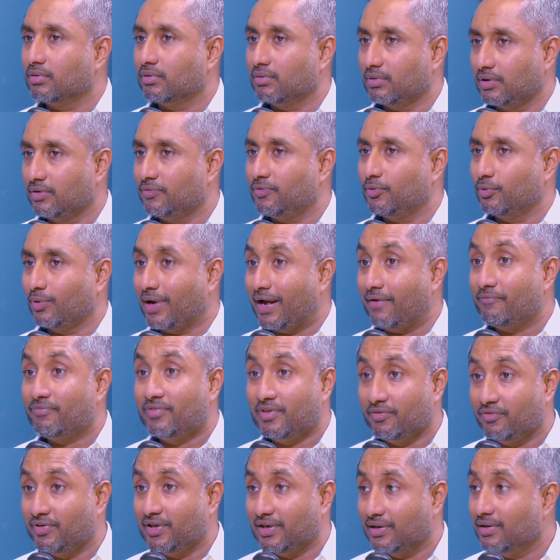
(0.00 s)
if you have
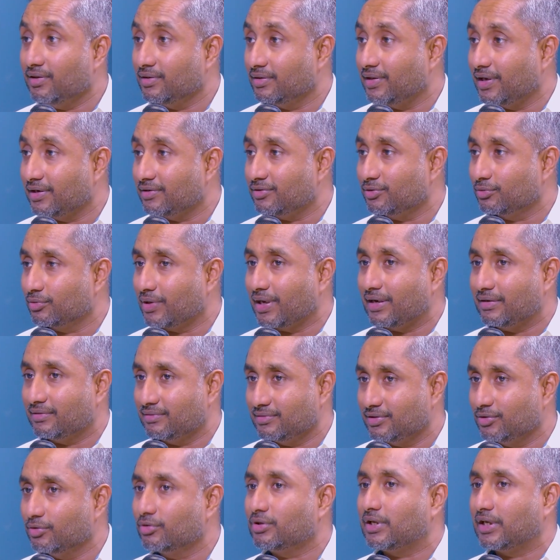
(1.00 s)
the will, that you can,
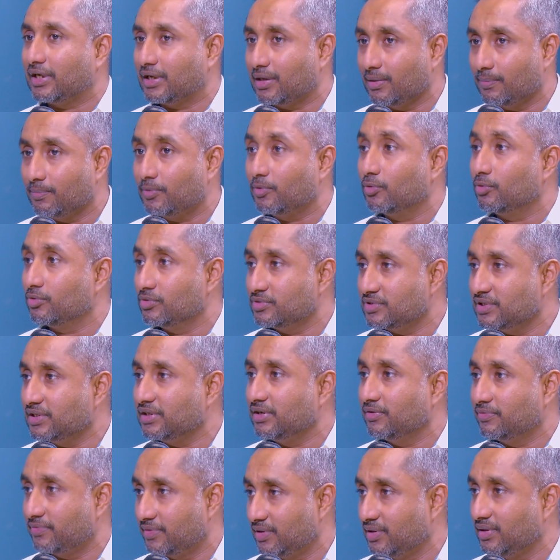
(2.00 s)
take up roles in
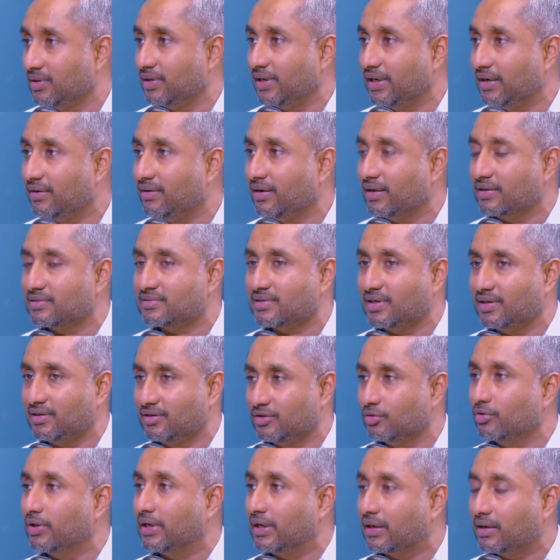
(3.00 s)
different areas and,
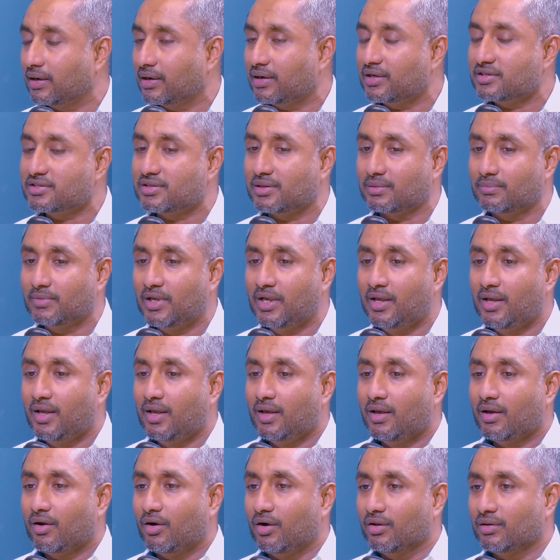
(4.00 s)
encourage them.
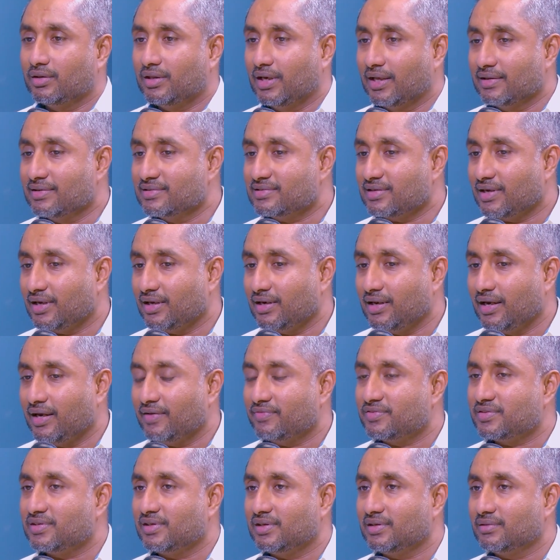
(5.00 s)
On the other side, I
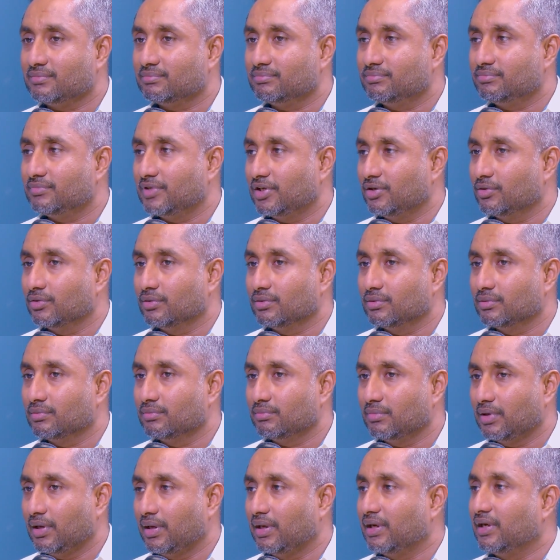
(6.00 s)
have seen,
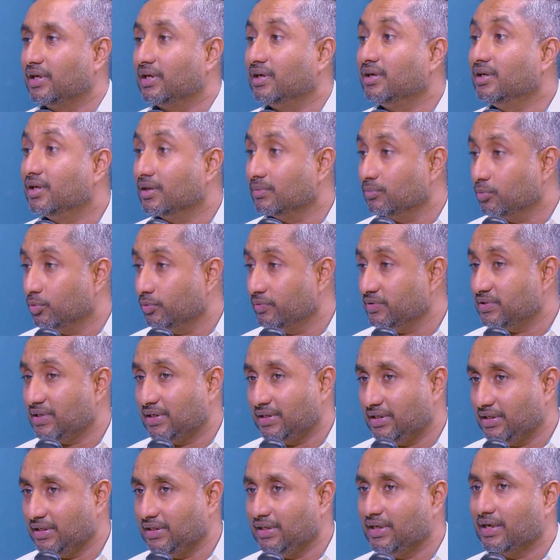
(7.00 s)
in Indian movies,
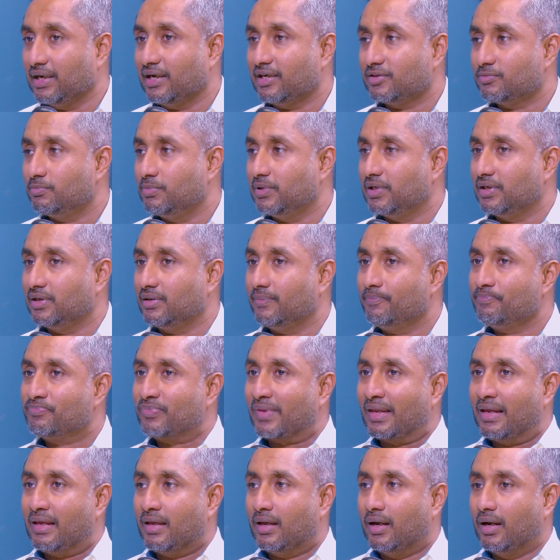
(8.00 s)
and India has been
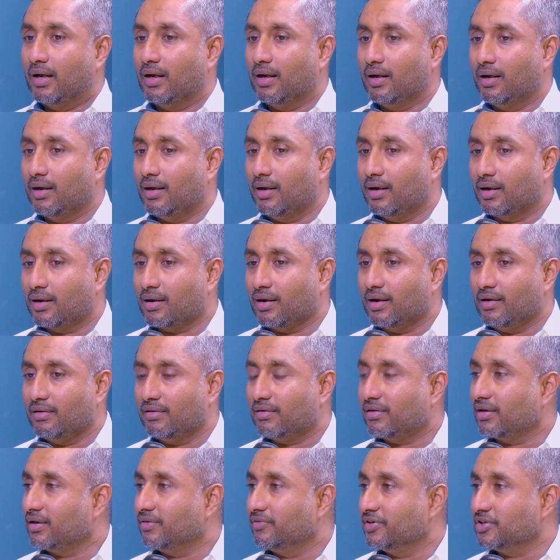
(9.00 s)
a
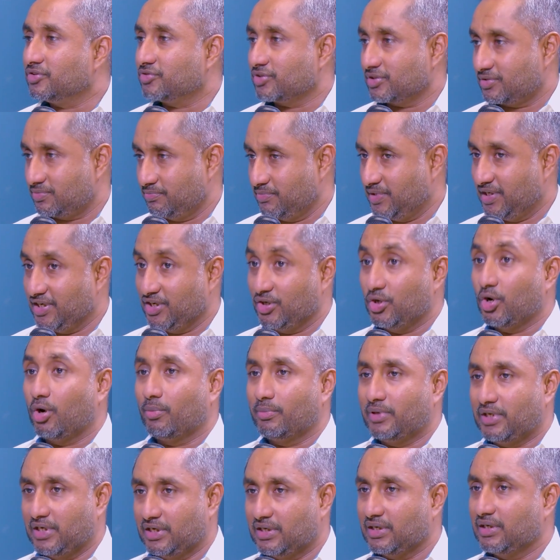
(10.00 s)
country which was male
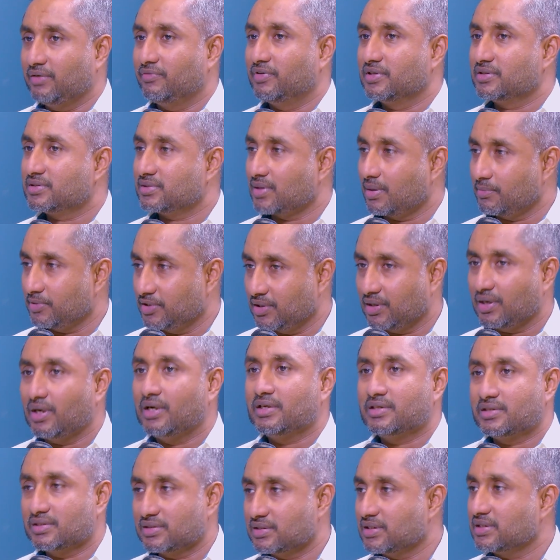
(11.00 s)
dominated. Even some of the
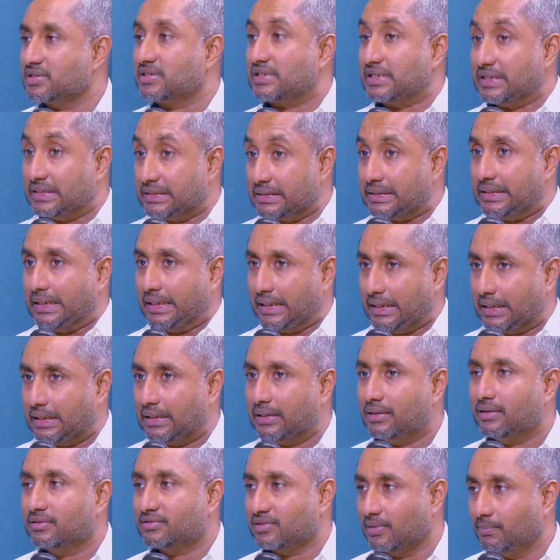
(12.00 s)
cultures are still
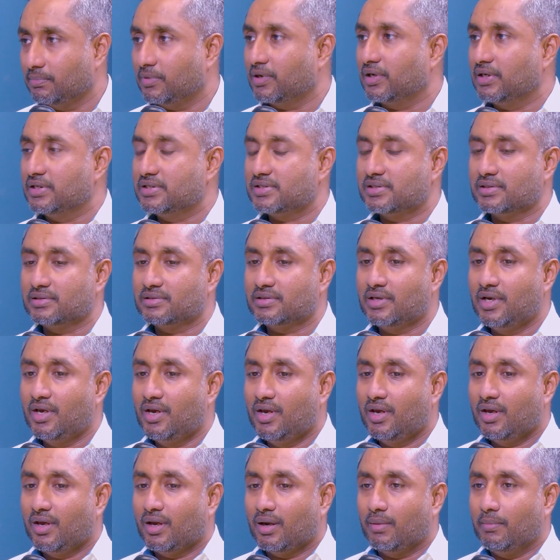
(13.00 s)
there, subcultures.
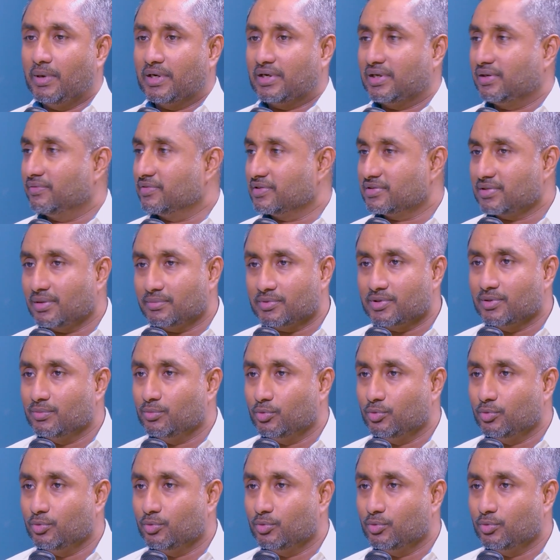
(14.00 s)
But even some of the